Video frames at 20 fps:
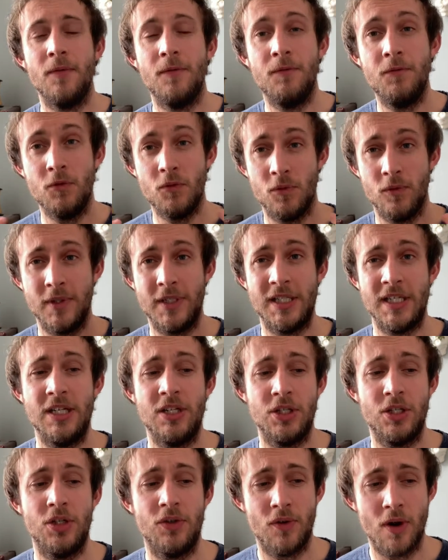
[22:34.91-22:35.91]
thoughts
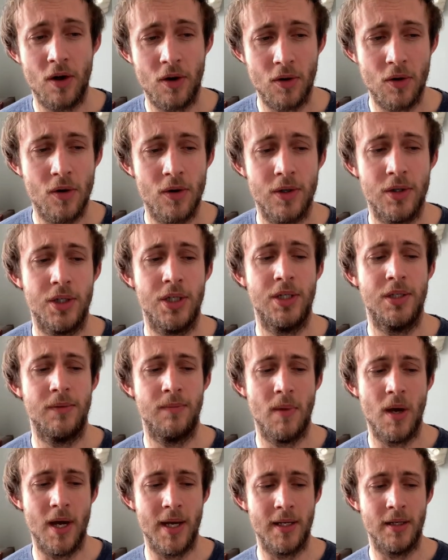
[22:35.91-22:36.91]
into your unconscious
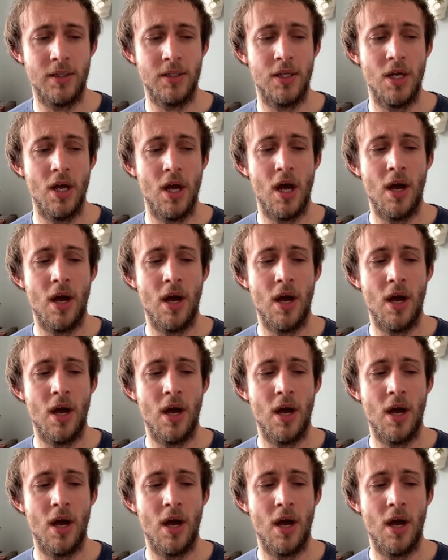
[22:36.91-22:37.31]
mind